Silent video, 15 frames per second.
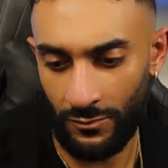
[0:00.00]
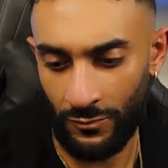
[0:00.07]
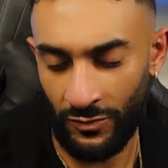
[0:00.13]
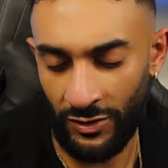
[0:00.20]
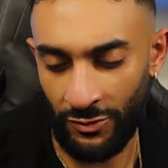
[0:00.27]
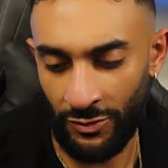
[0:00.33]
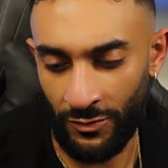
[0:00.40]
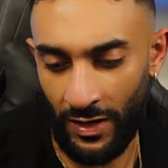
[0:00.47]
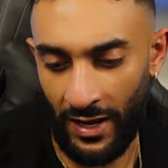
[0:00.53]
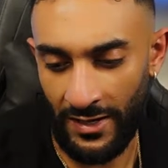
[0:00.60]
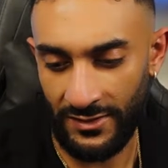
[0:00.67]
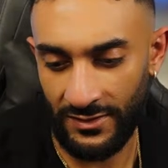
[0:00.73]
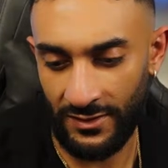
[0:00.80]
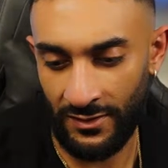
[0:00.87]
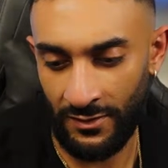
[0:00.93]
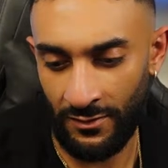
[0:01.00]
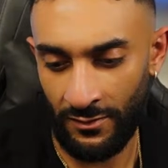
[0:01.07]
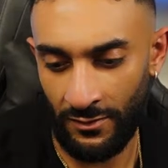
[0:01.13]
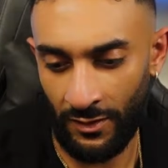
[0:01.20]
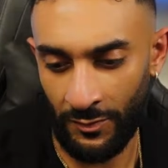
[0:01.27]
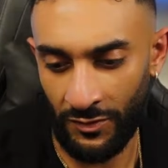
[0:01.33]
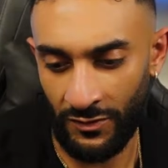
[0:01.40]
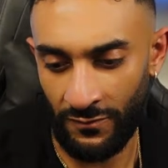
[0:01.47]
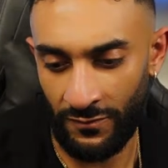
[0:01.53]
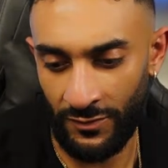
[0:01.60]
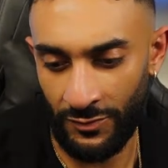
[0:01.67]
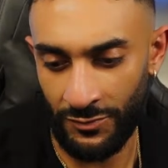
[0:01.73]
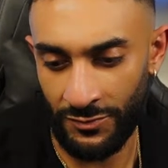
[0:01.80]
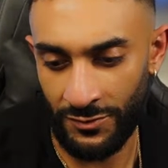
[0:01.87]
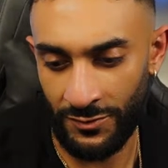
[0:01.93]
Wait, are you asking? I'm
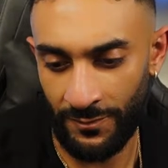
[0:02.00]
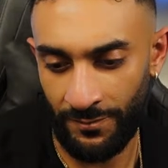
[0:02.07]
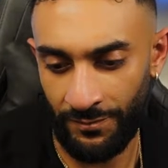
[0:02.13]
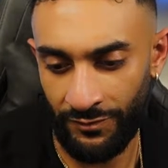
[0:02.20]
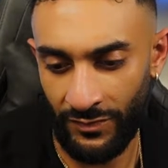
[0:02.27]
confused.